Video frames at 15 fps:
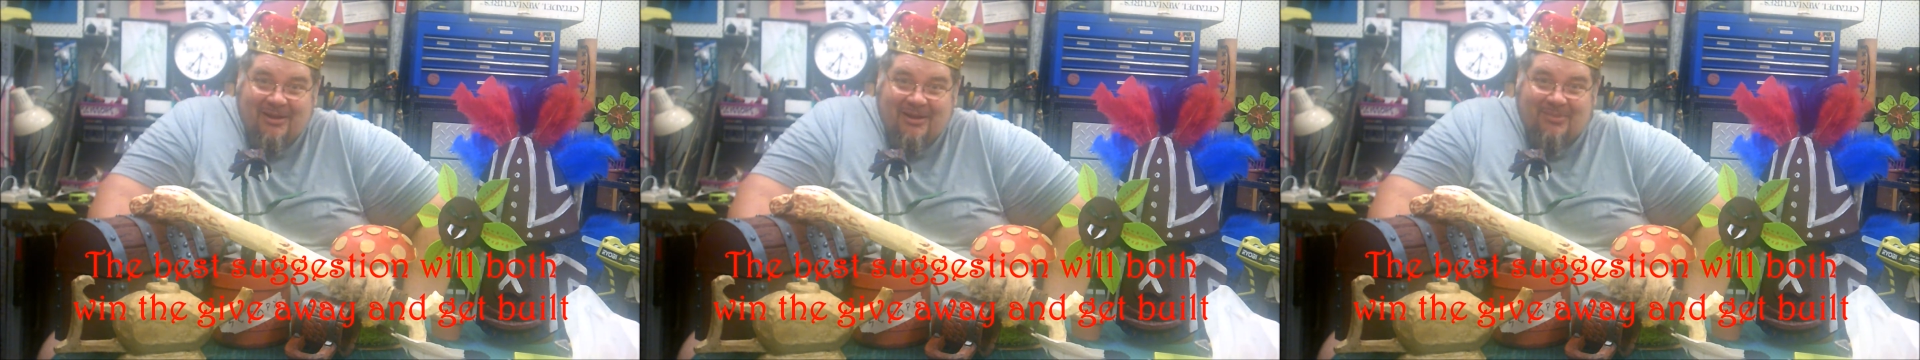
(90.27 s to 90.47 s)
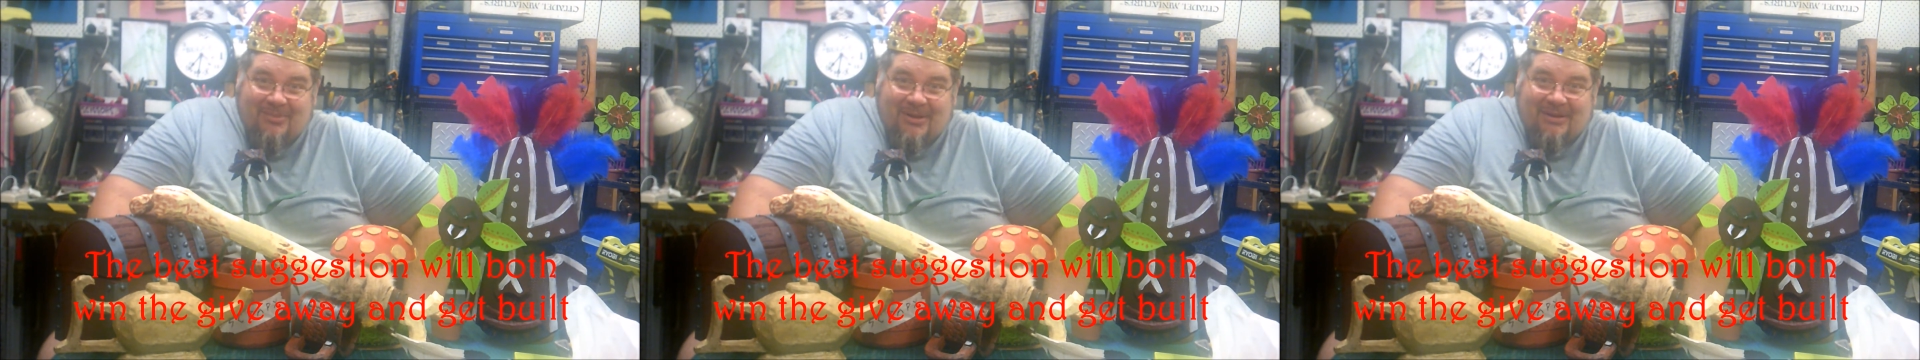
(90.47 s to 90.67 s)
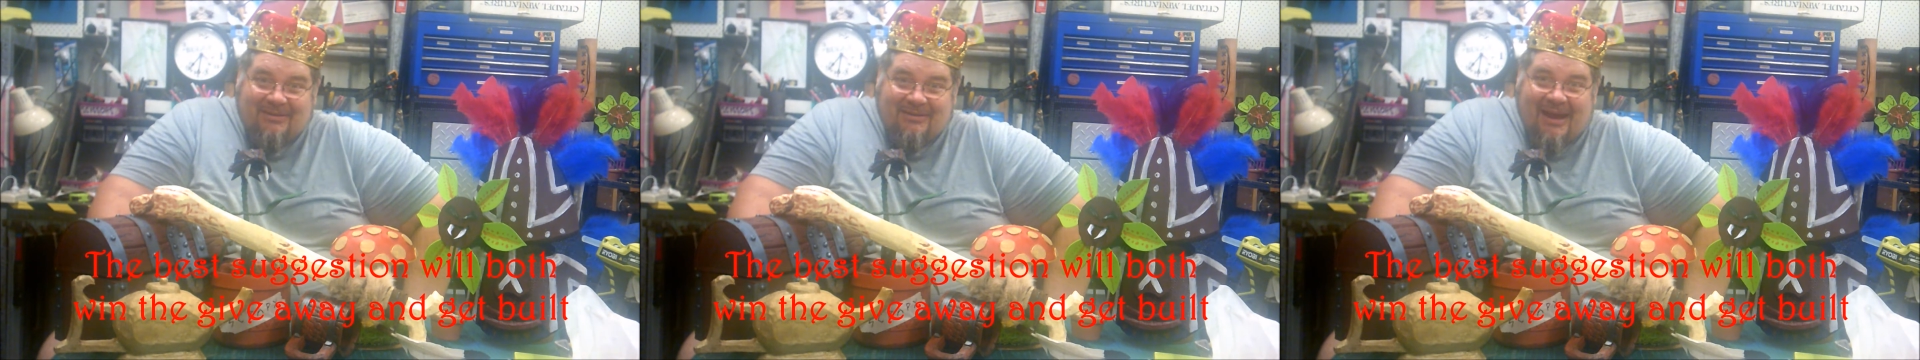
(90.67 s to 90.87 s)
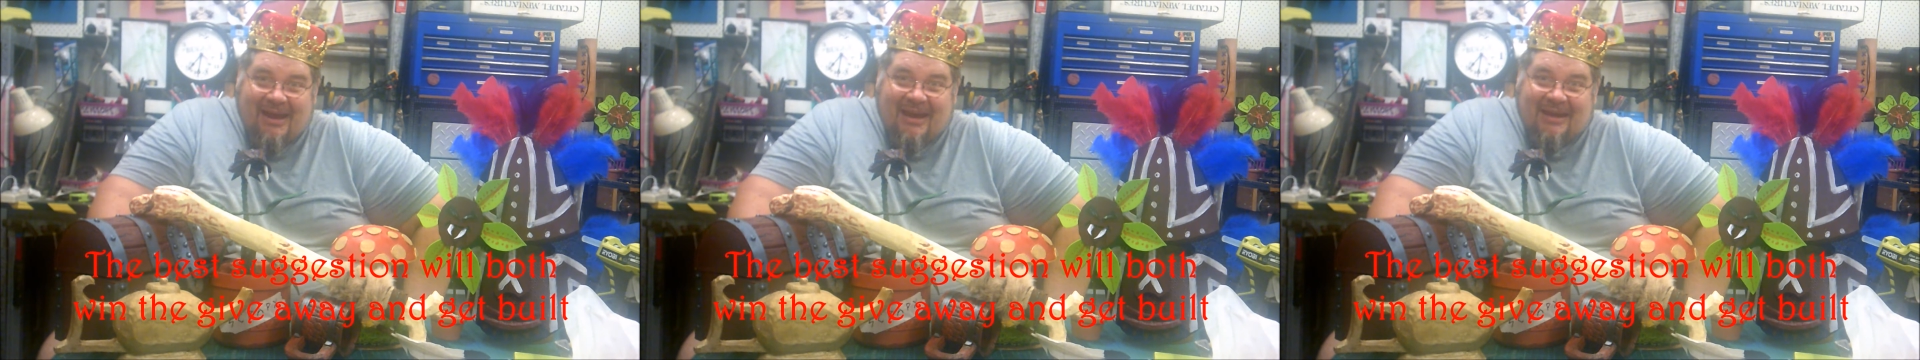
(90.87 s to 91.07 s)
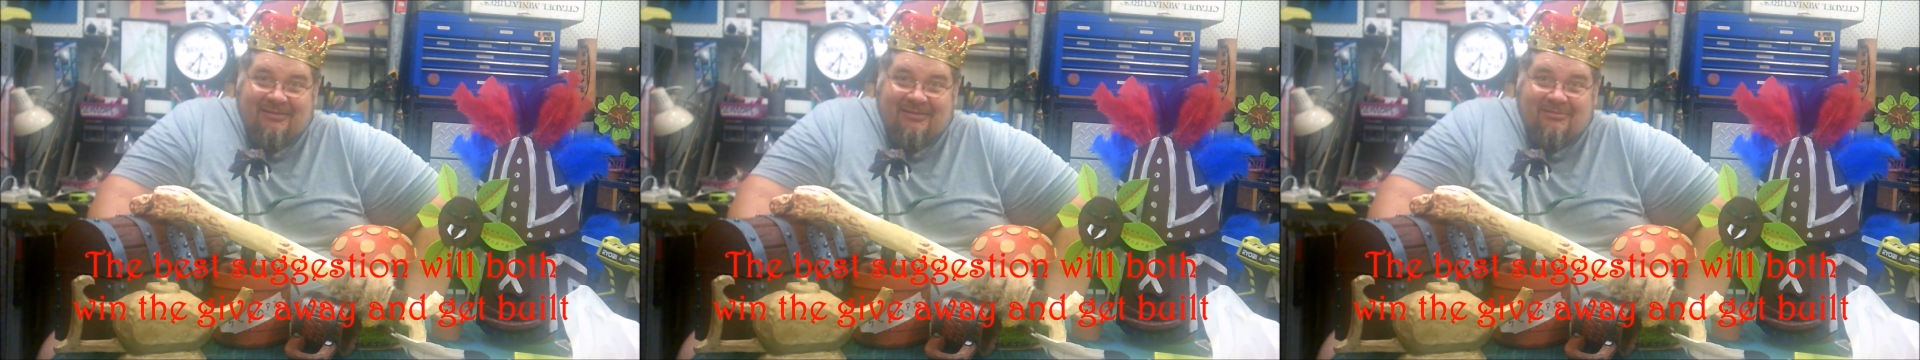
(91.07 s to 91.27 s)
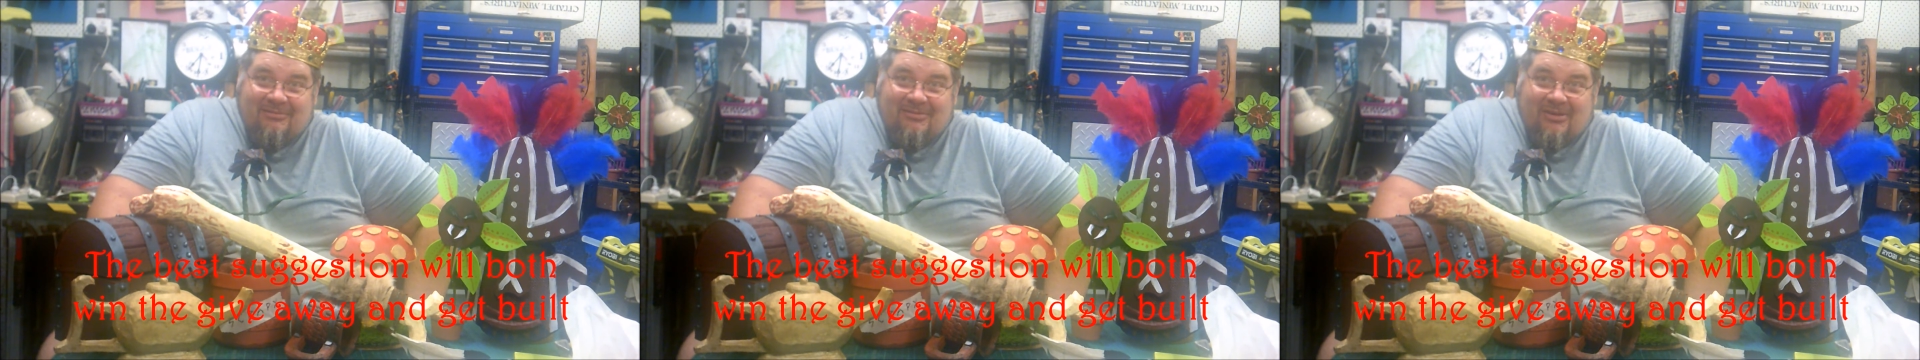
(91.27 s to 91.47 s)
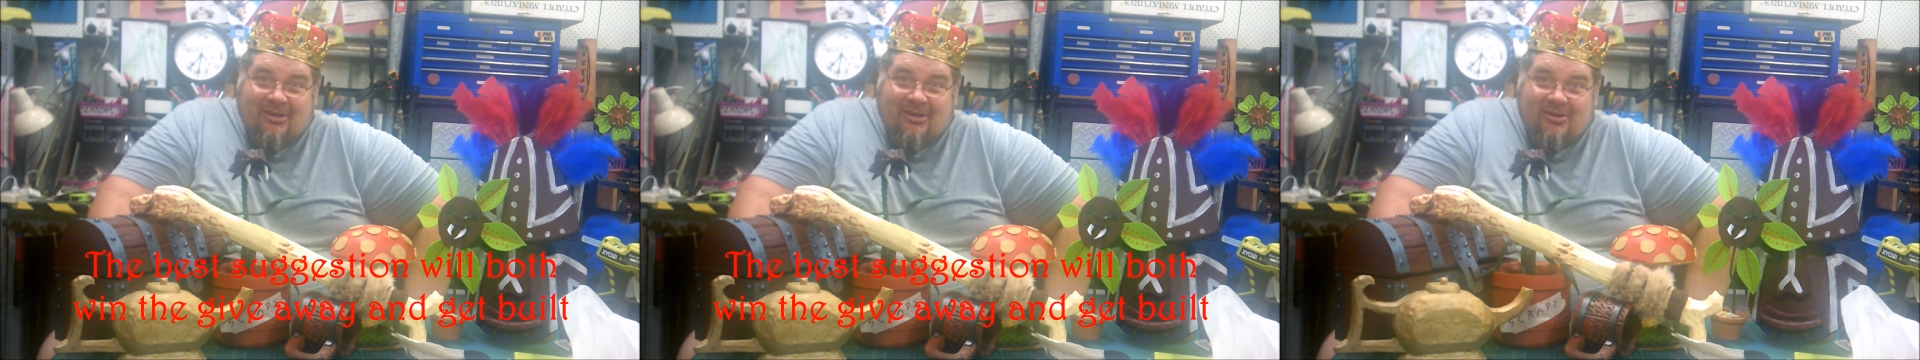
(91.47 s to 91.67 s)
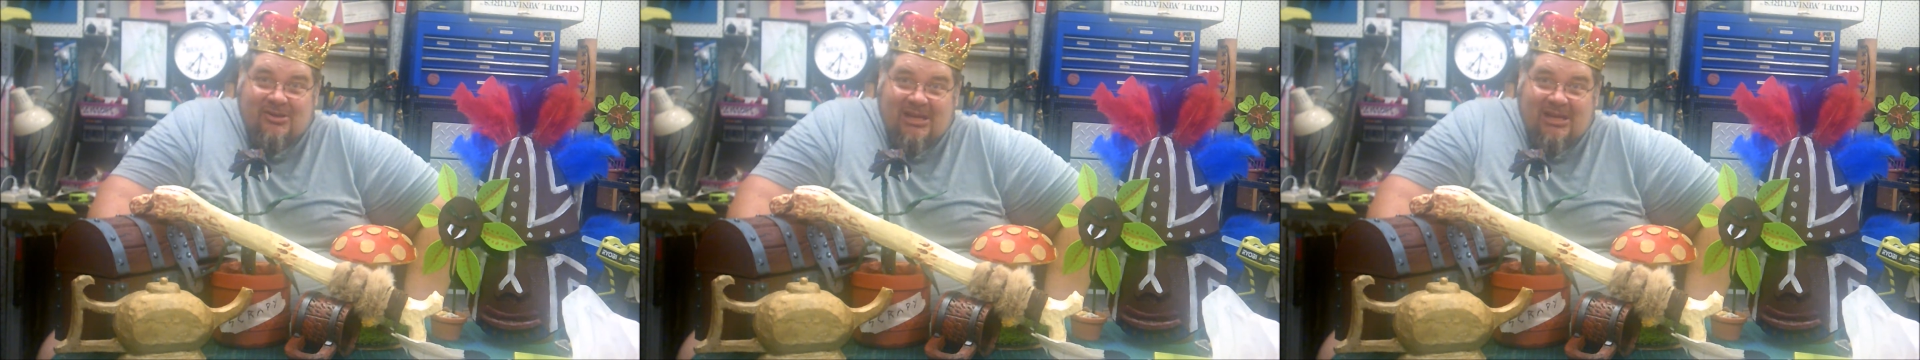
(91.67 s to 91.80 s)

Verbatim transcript: But hey, got to